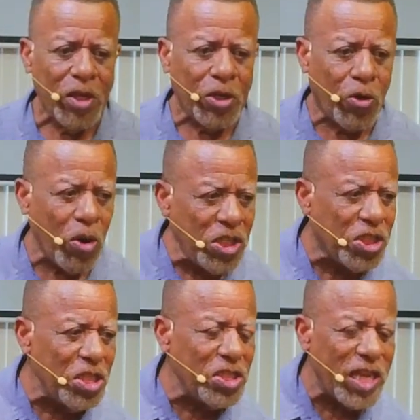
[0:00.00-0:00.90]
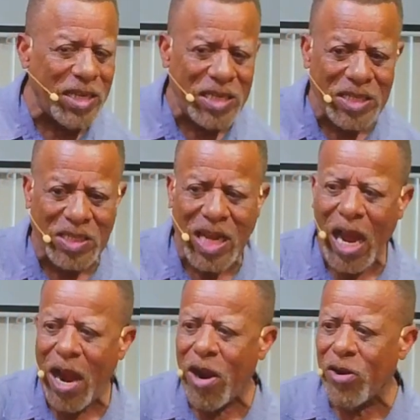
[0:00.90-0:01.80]
Christians that
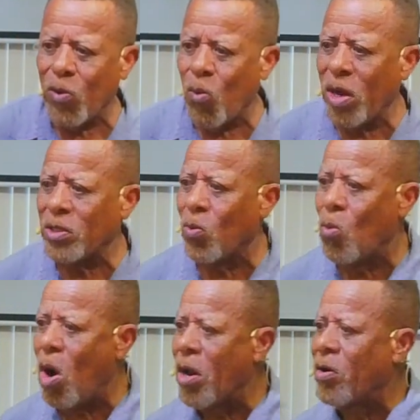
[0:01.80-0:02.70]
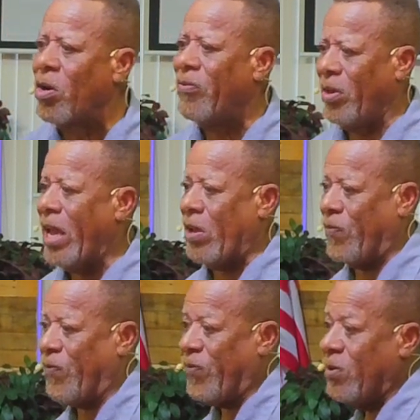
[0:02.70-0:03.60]
desire to want the water of
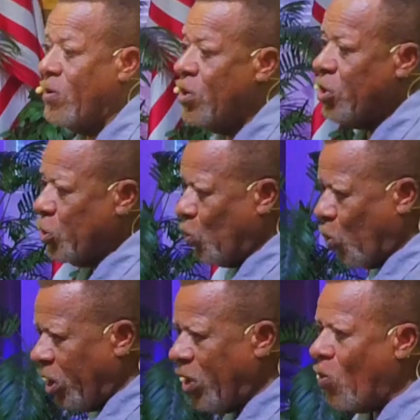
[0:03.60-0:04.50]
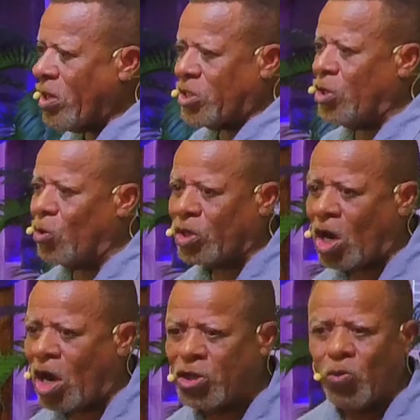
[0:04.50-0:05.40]
life. You really want to know
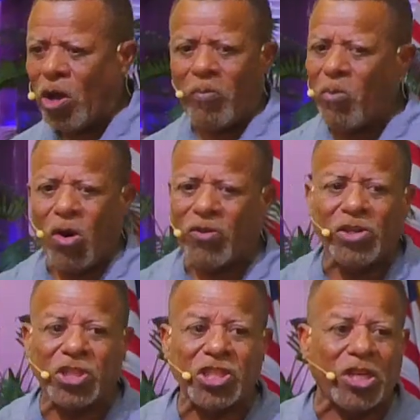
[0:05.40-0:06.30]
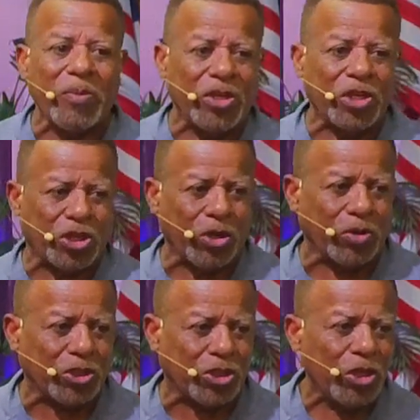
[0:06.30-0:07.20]
God. You want more than just coming to
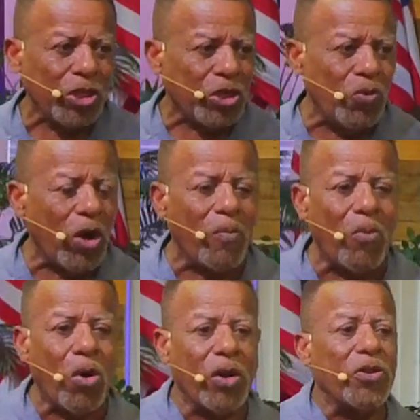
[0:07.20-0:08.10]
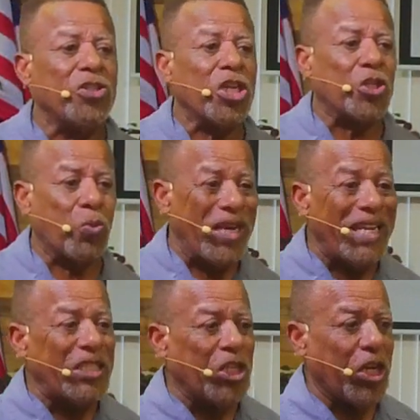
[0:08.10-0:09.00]
church. You want more than just
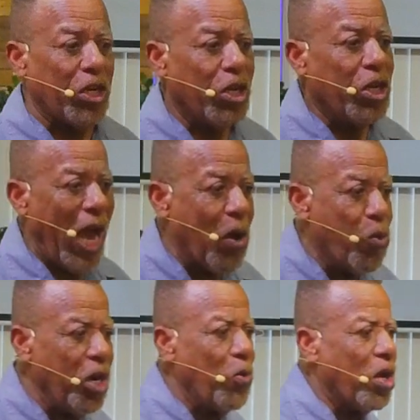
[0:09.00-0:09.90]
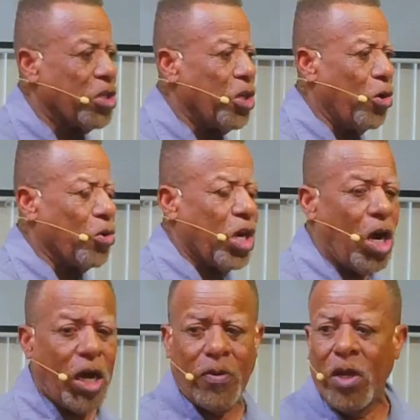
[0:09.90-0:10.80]
religion. I really want to know
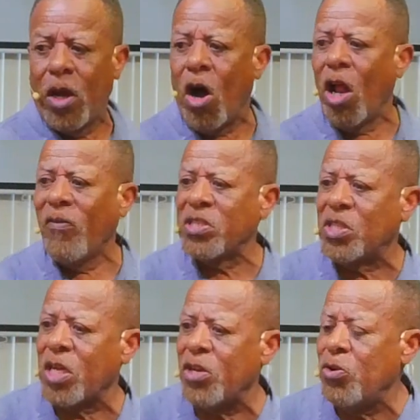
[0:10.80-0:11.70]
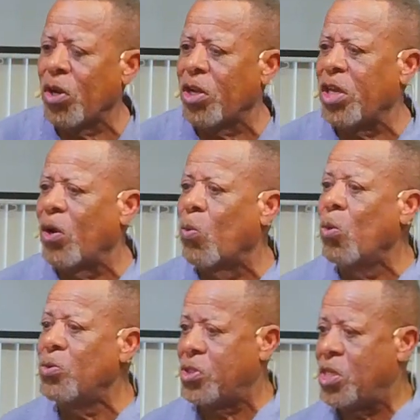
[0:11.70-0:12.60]
God. All of a sudden, you're going to get a
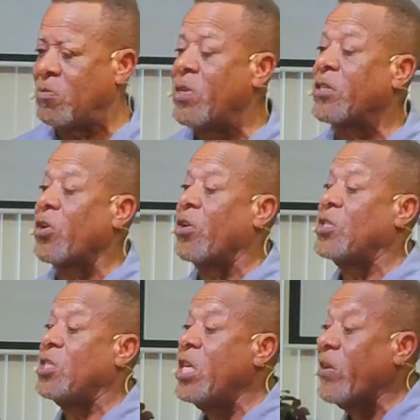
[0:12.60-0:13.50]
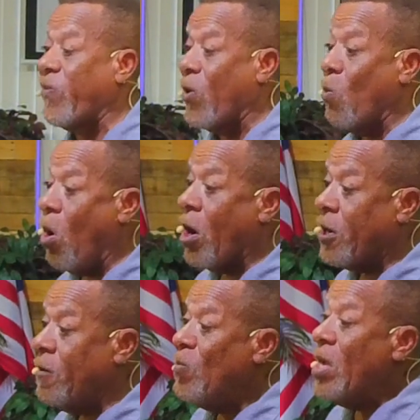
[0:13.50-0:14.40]
root system that's going to seek for
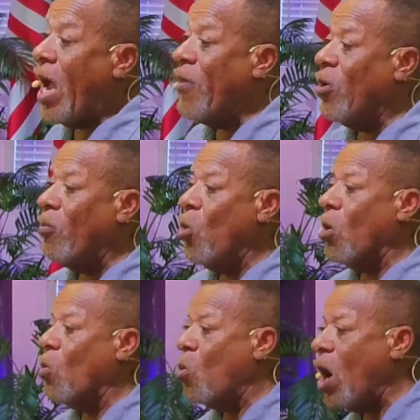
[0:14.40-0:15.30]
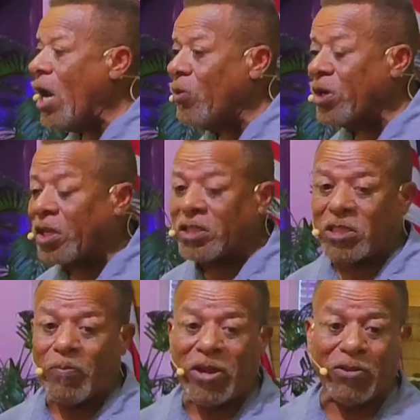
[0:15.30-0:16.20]
water, and the more water it gets,
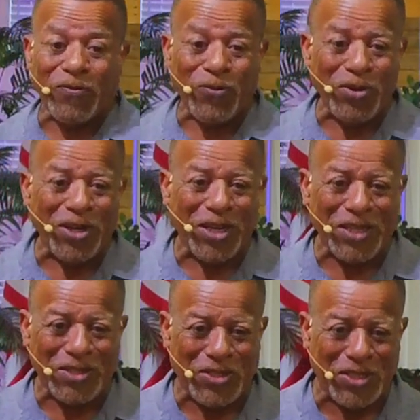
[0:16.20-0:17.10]
the better the fruit it is.